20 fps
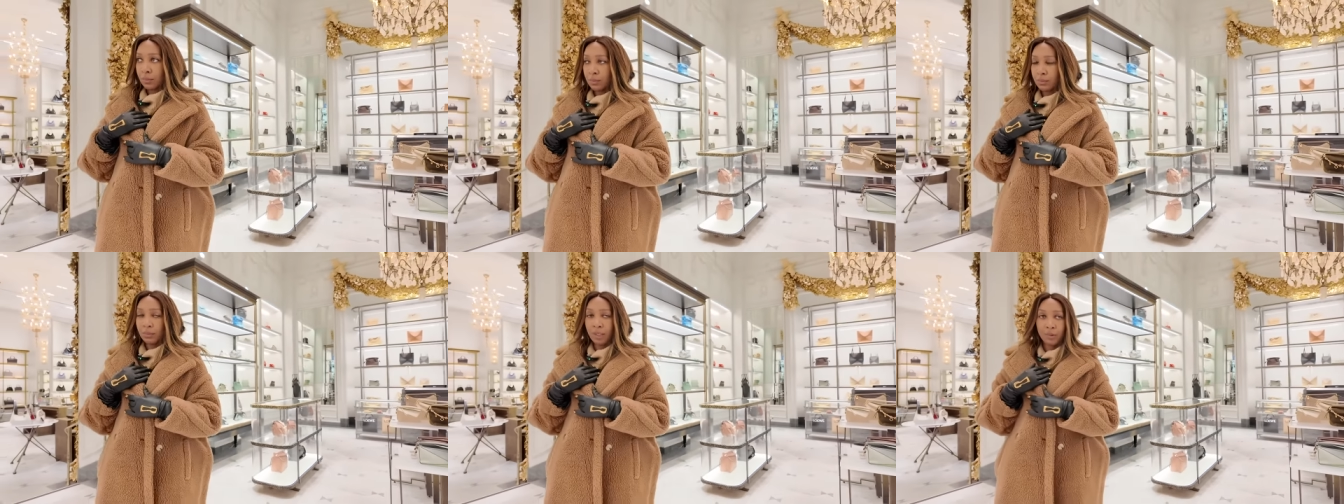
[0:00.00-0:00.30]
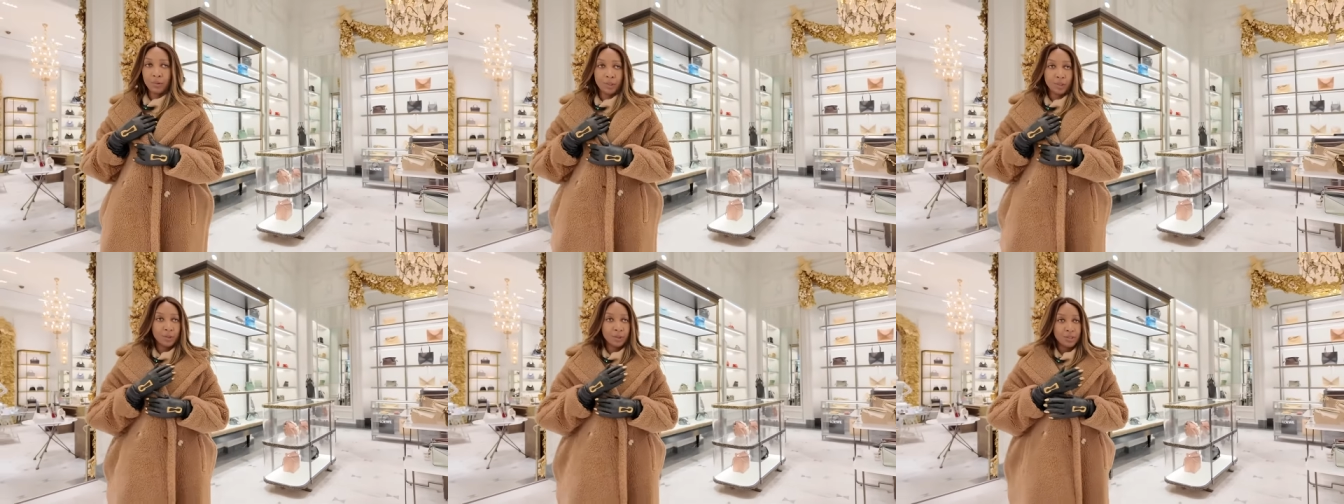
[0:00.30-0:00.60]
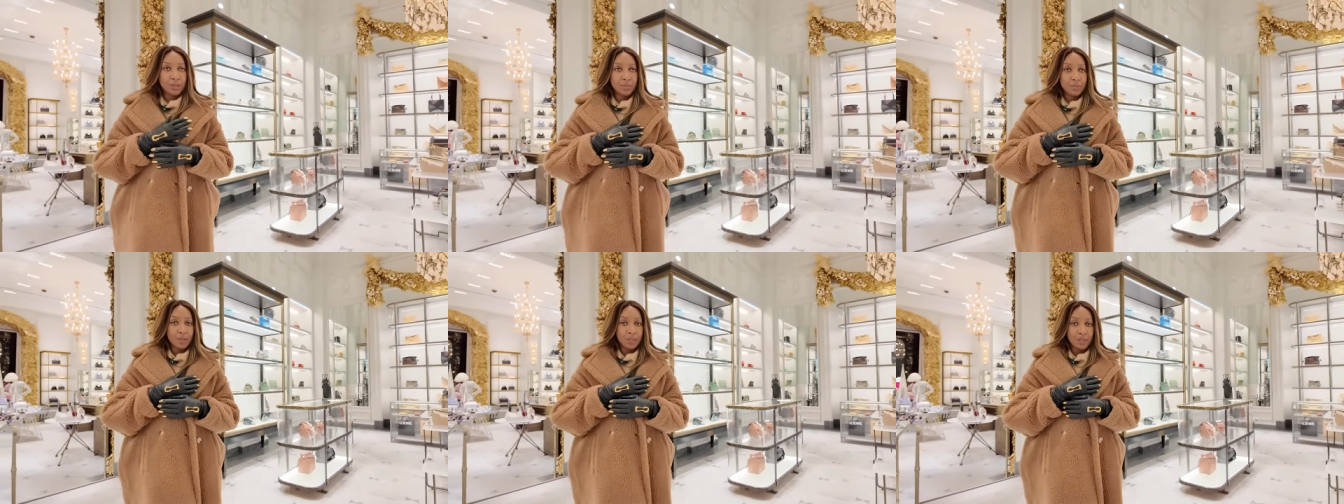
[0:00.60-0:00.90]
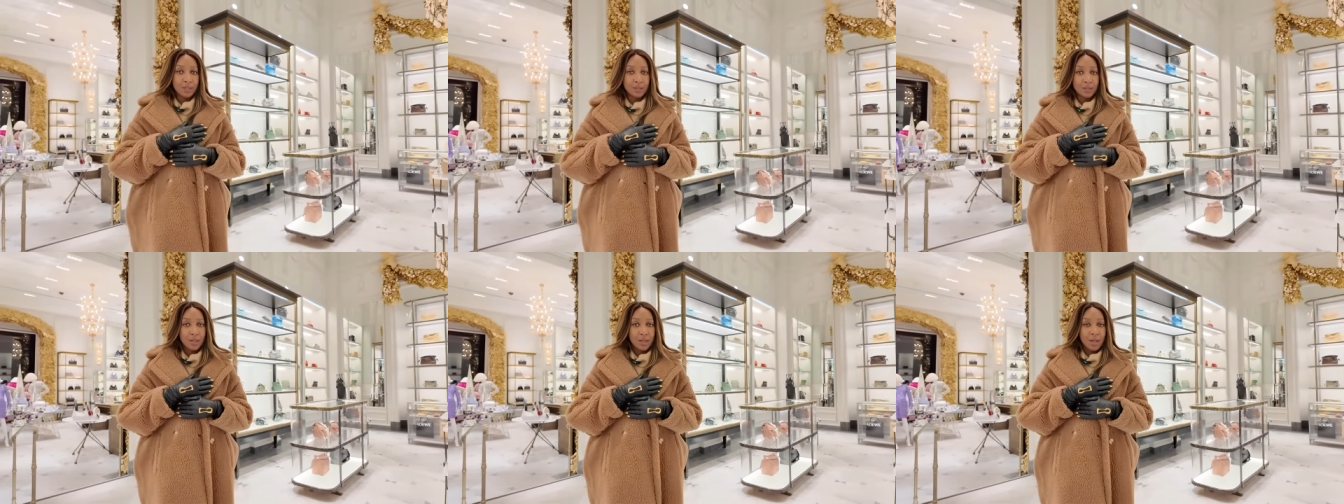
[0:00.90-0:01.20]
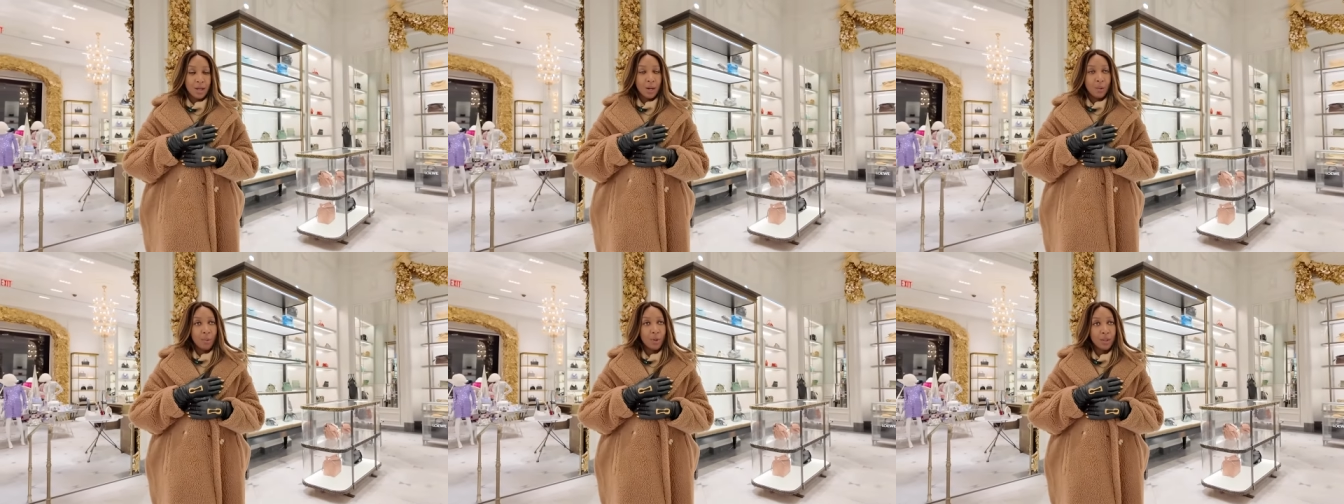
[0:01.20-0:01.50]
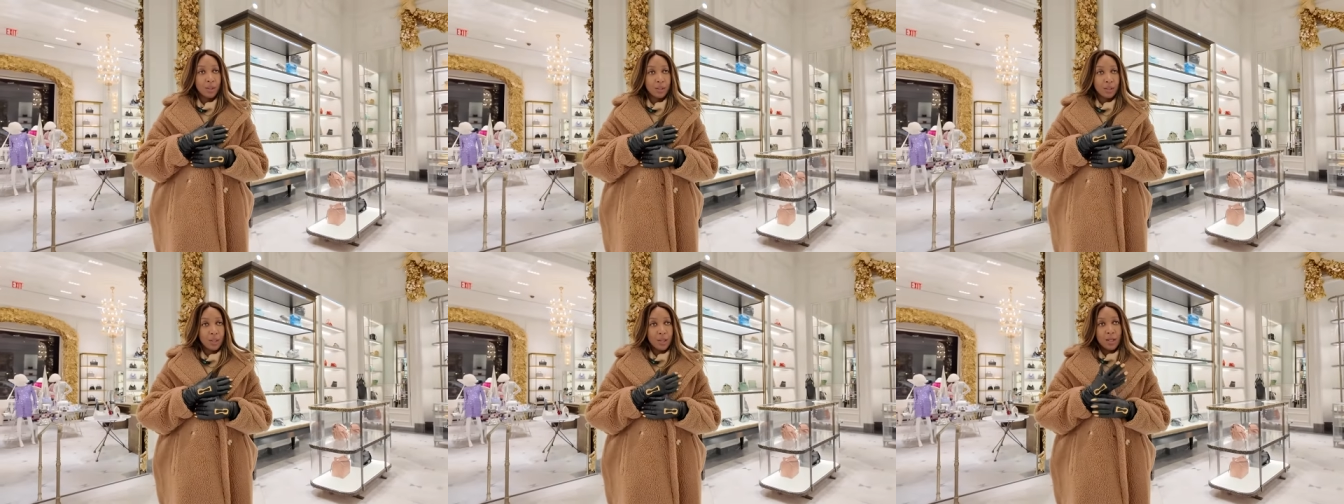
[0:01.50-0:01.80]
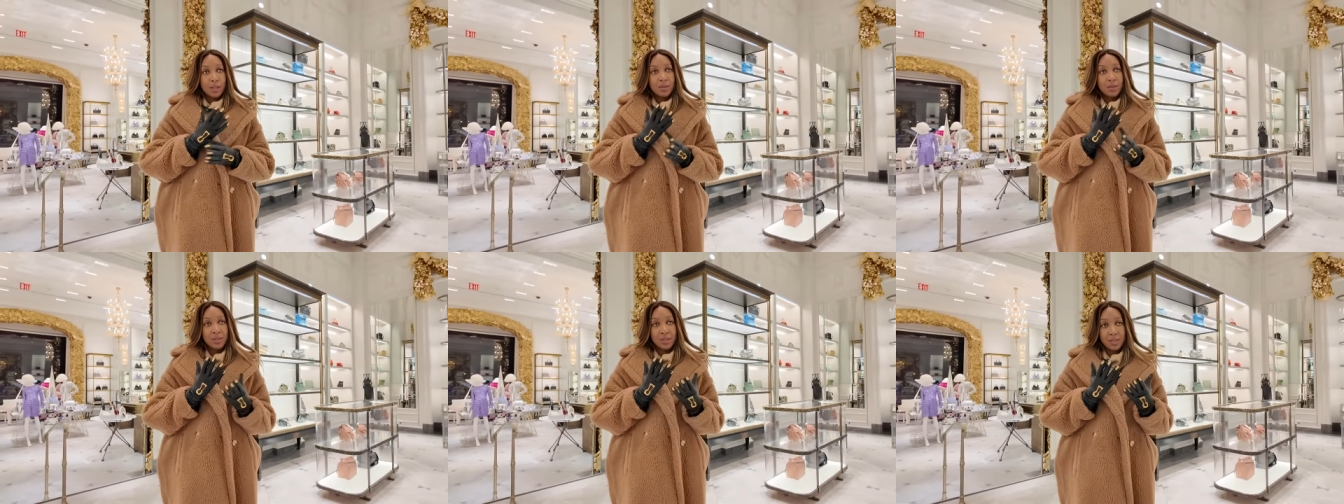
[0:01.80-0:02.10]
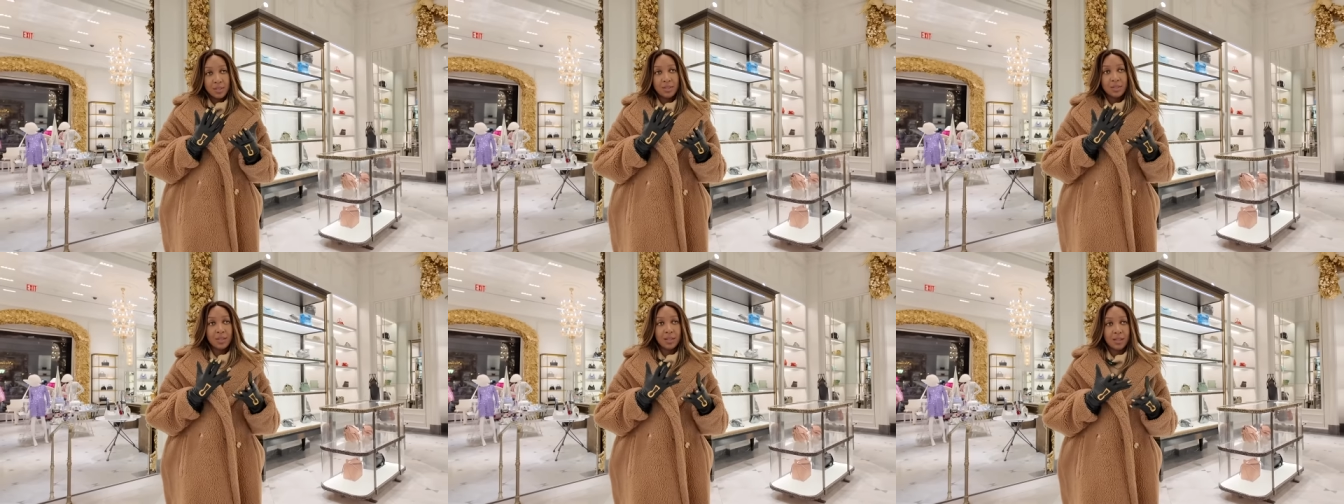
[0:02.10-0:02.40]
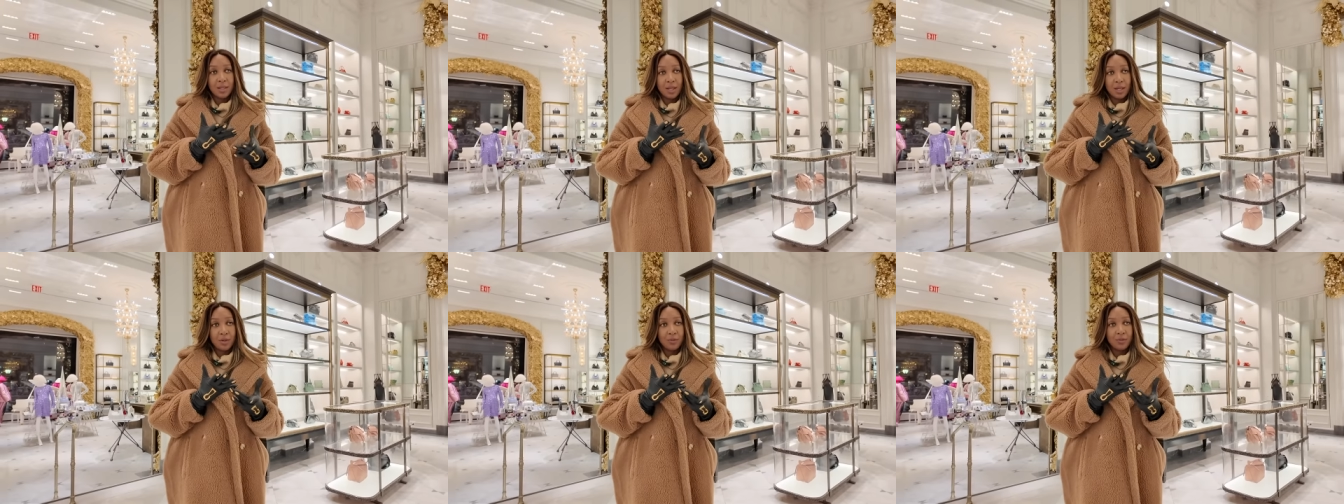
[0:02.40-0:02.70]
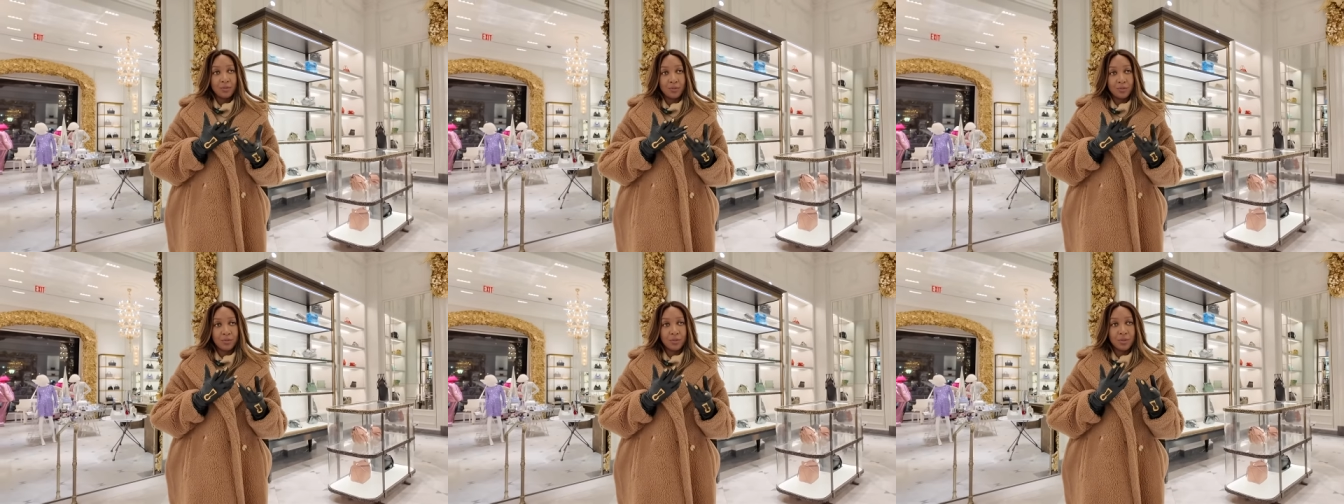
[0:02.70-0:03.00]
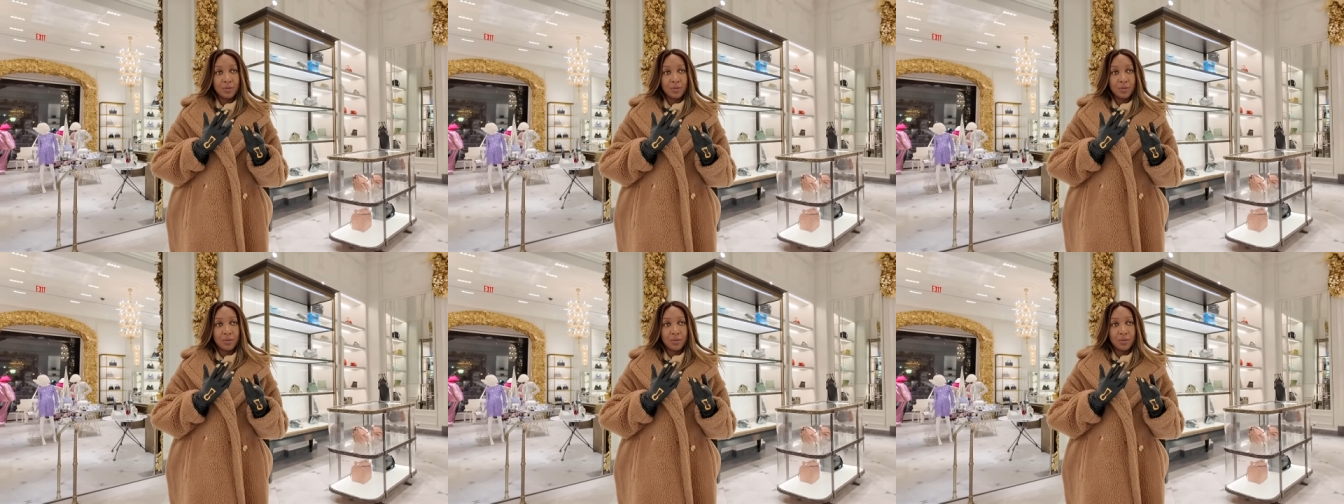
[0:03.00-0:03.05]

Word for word: Merry Christmas. Well, this is the gift.